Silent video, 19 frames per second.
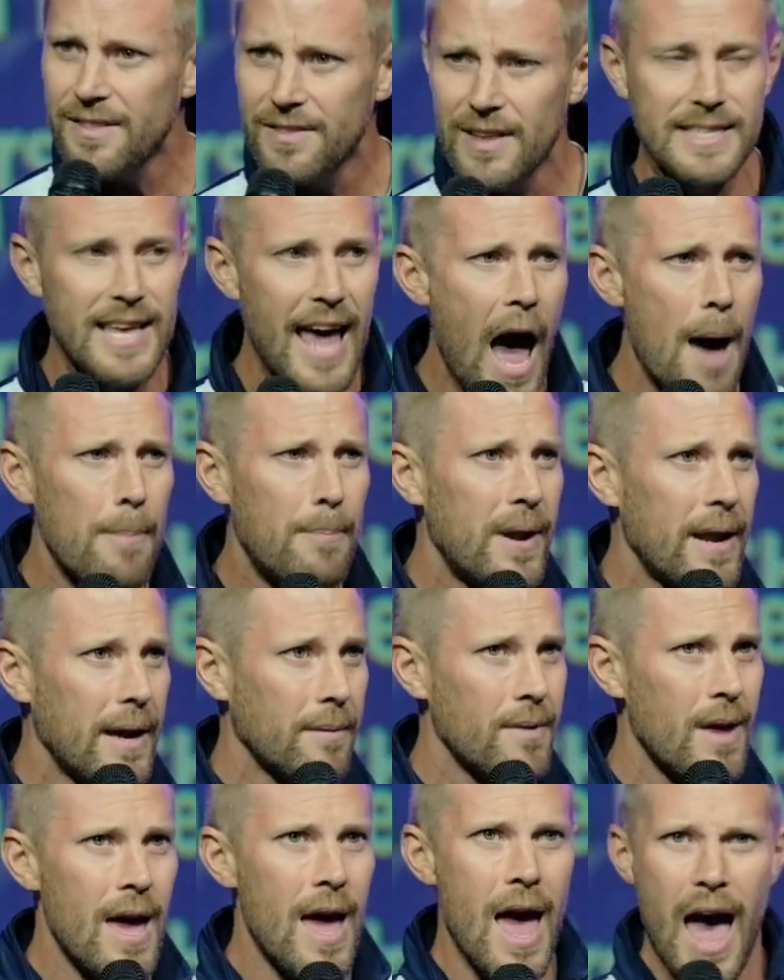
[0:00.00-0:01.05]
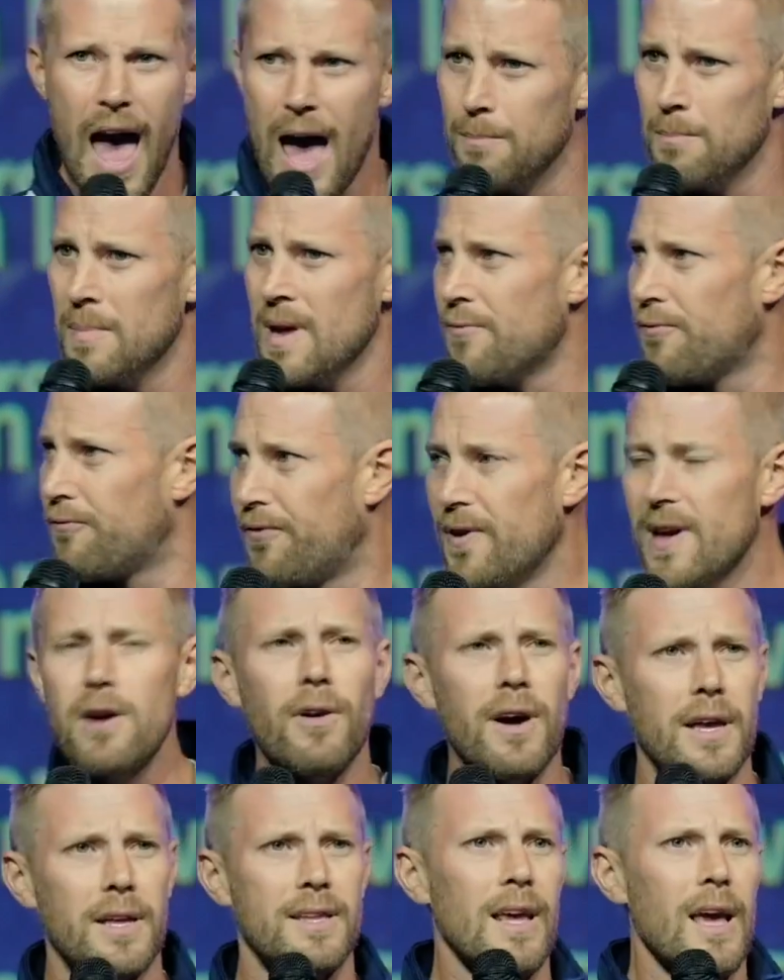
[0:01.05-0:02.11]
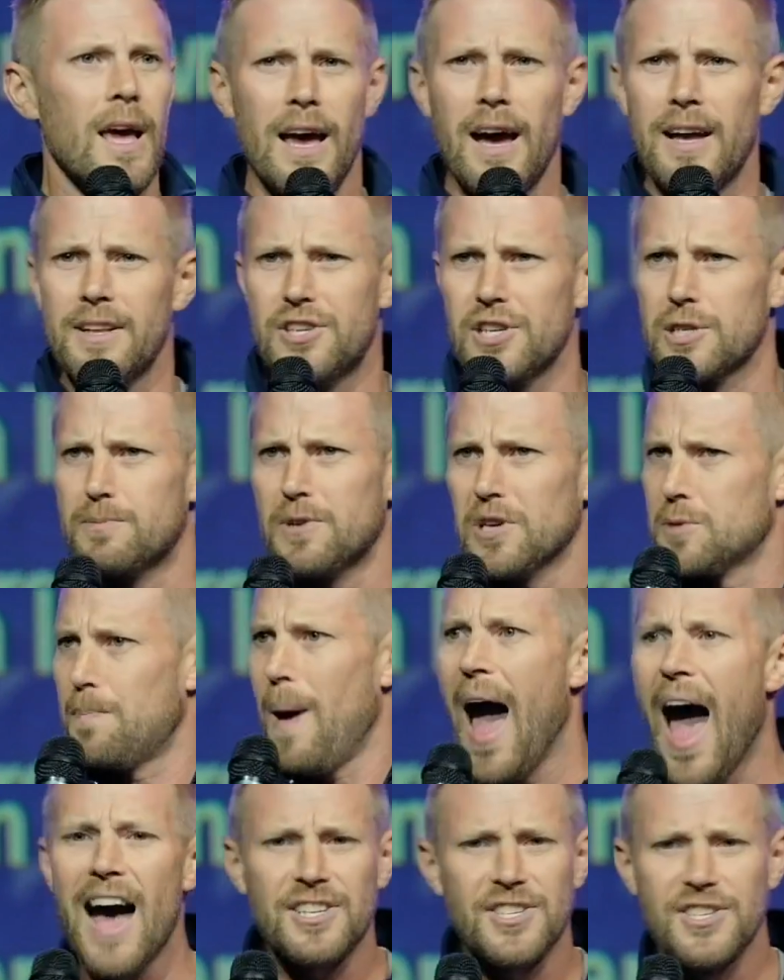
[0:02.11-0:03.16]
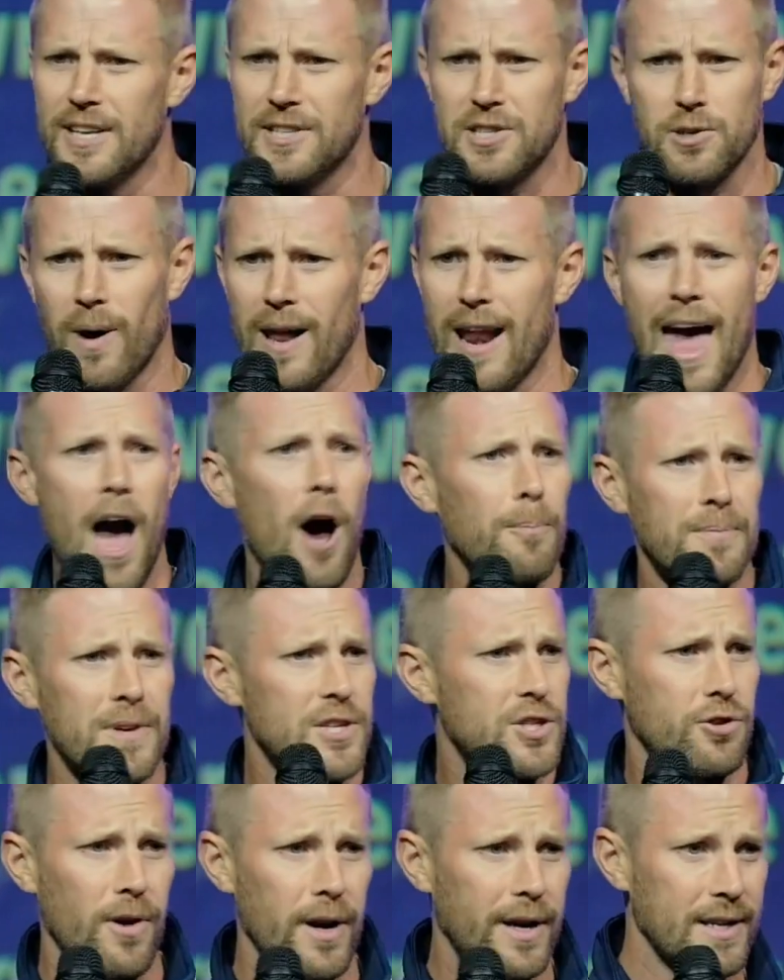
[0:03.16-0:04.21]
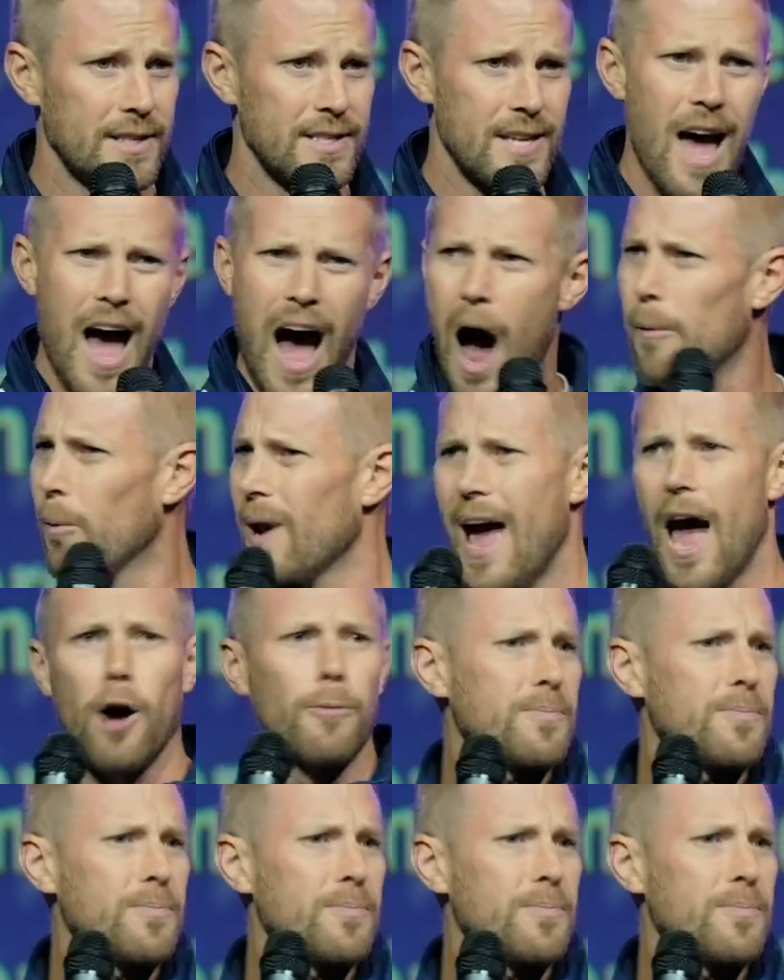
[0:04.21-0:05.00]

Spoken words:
this happening and me feeling just passionate to want to help these crickets. I want to help